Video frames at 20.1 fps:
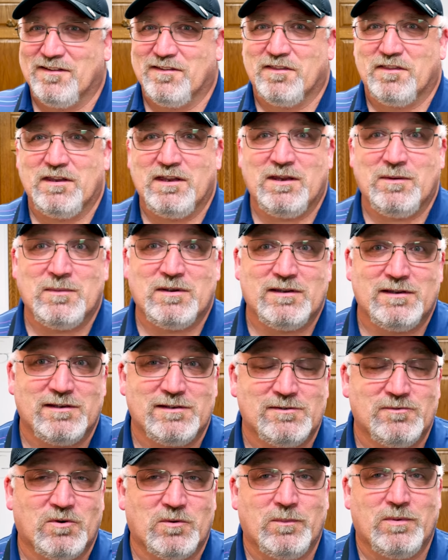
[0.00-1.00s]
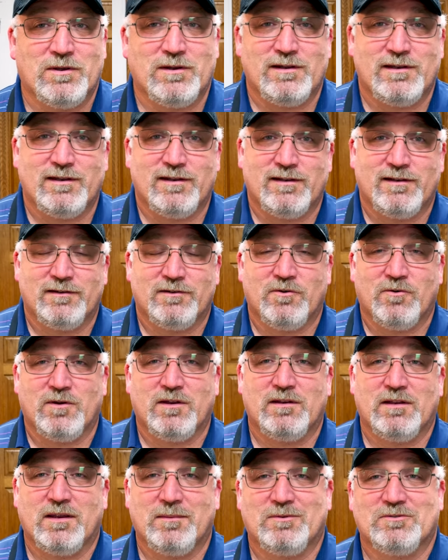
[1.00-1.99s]
theme is we're putting in
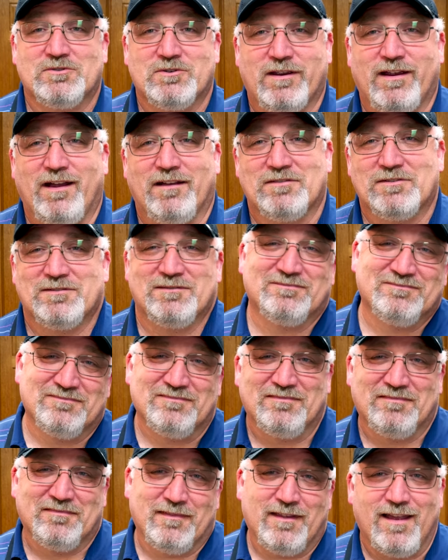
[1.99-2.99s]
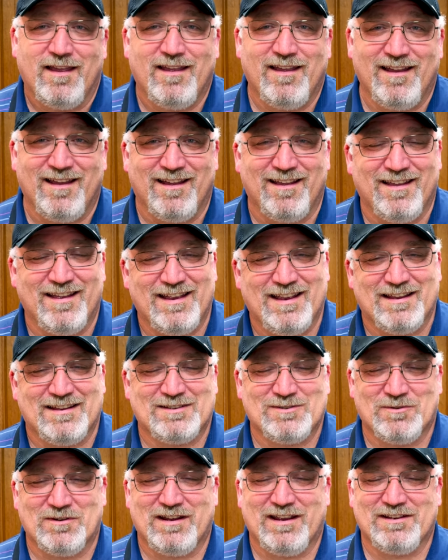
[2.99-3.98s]
green label shafts.
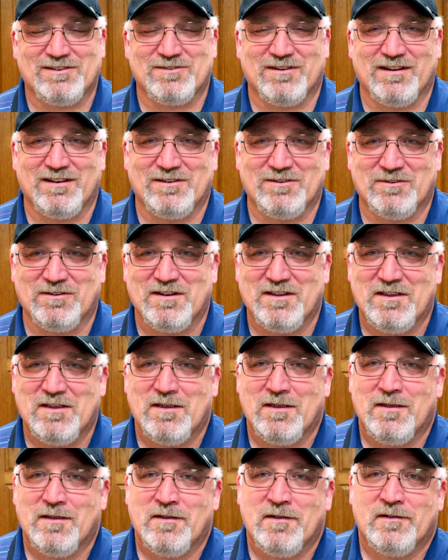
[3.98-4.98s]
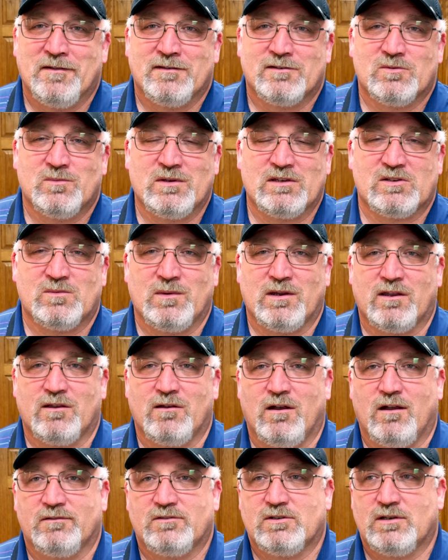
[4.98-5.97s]
That's what I try to do it. So Mrs.
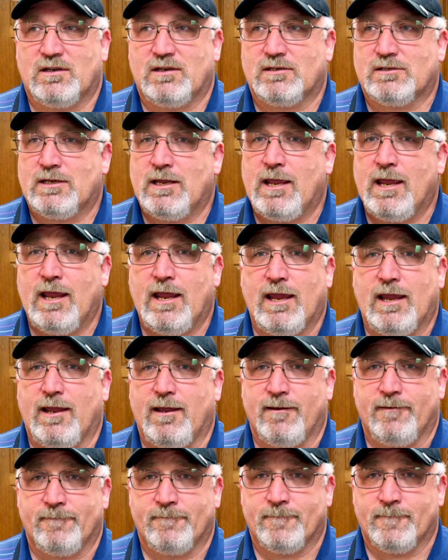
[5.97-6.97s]
McGolf says, hey,